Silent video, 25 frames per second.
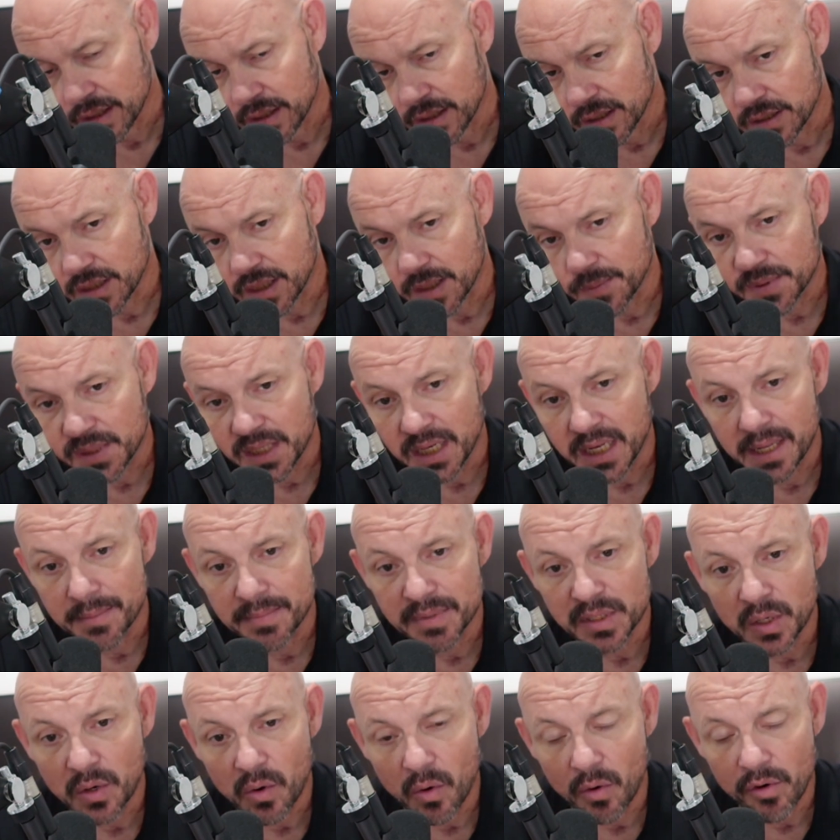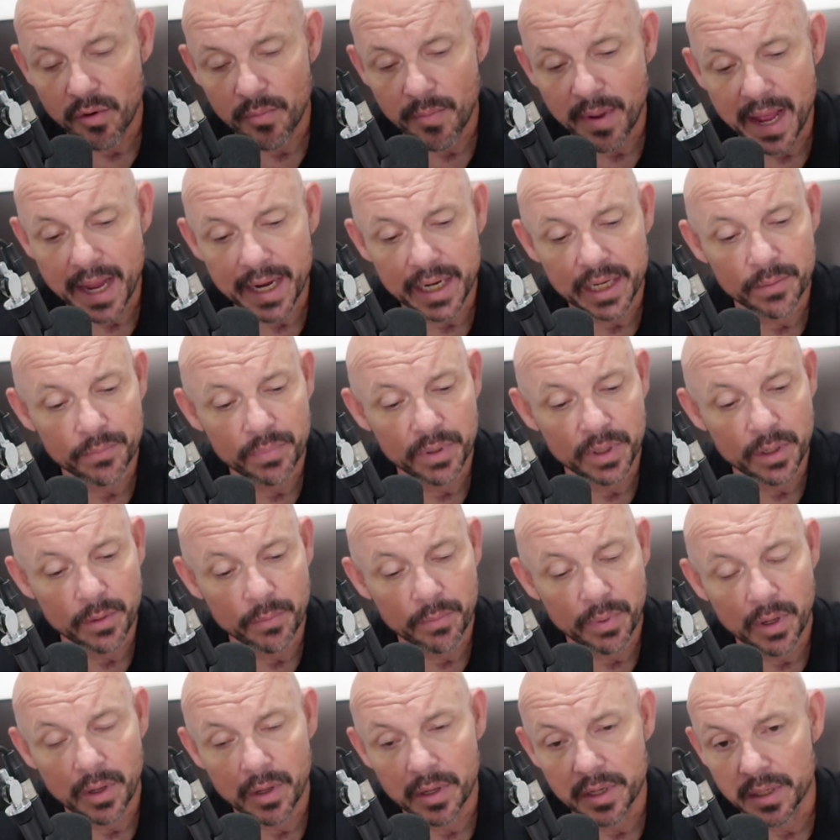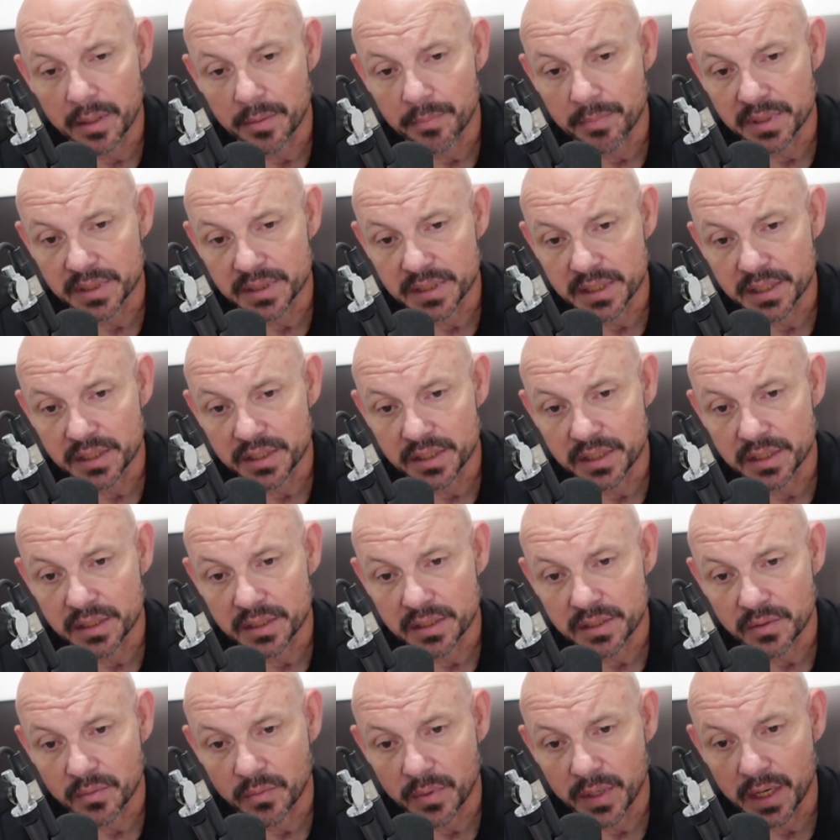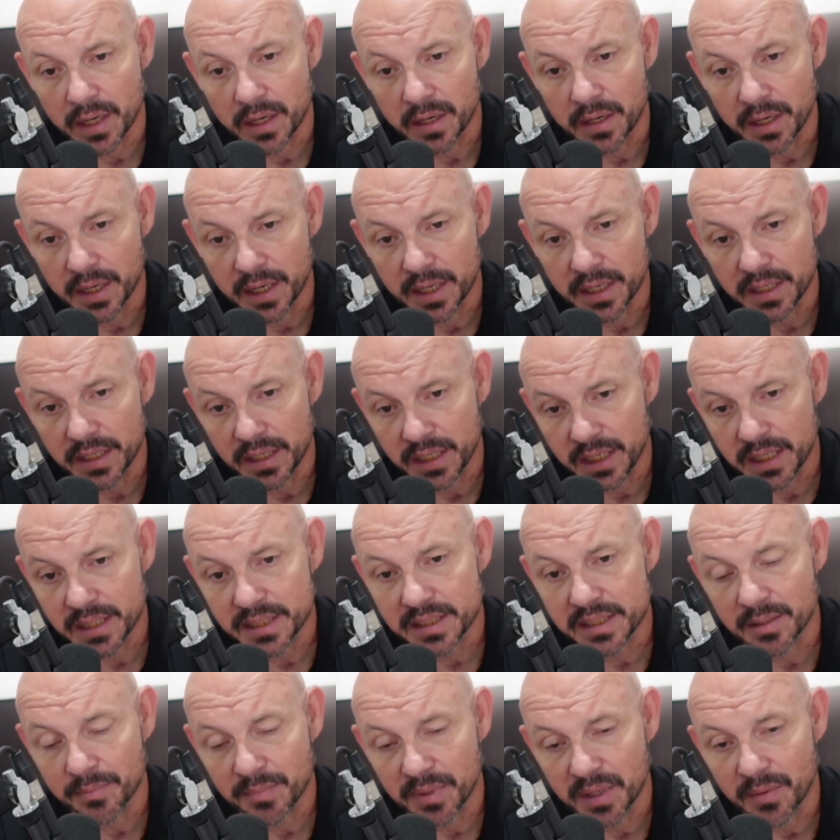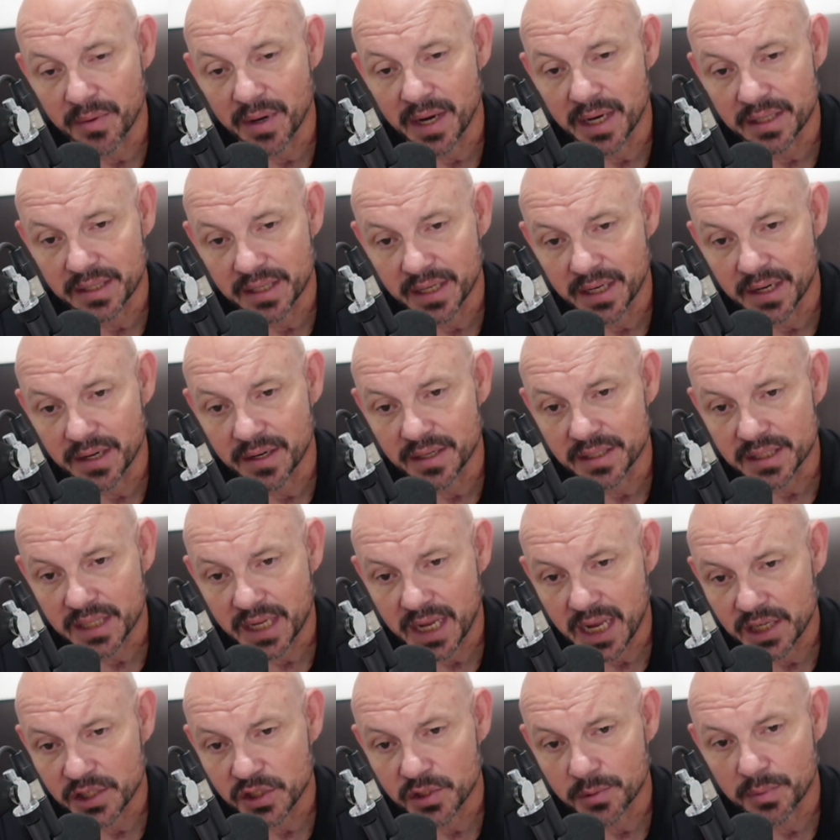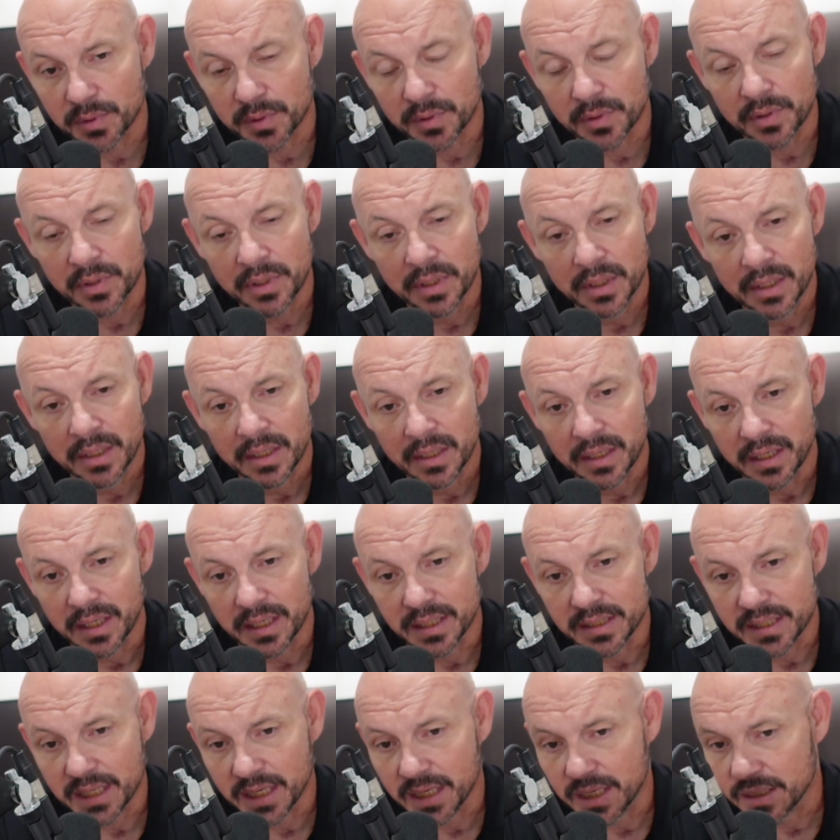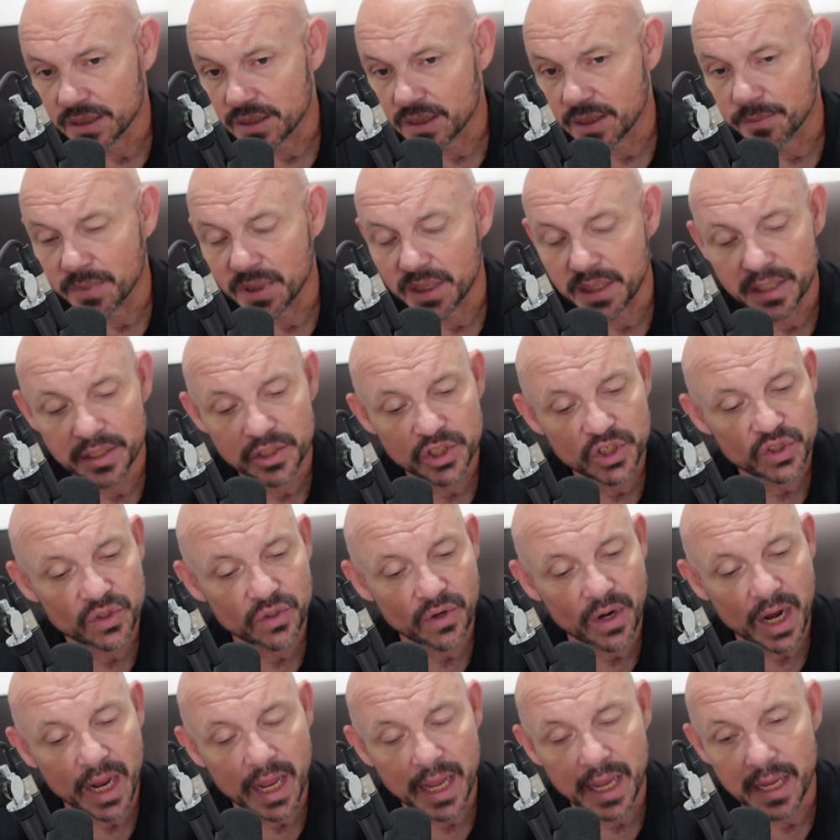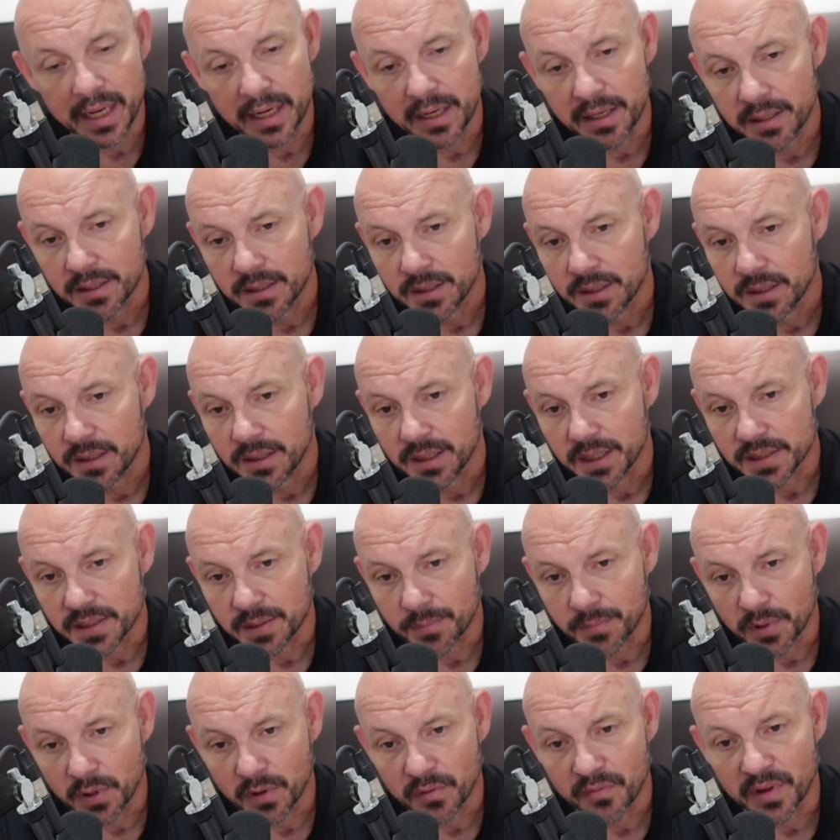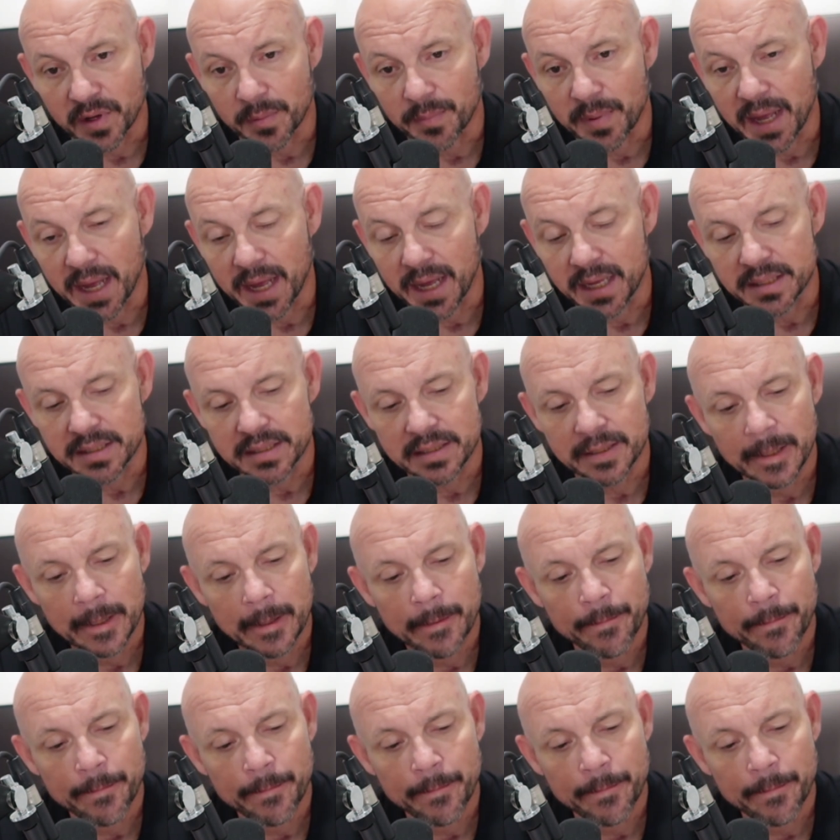Sometimes a quarterback can put a ball in a position to where it needs to be right there. It's catchable. It's hitting somebody in stride. It's a perfect pass.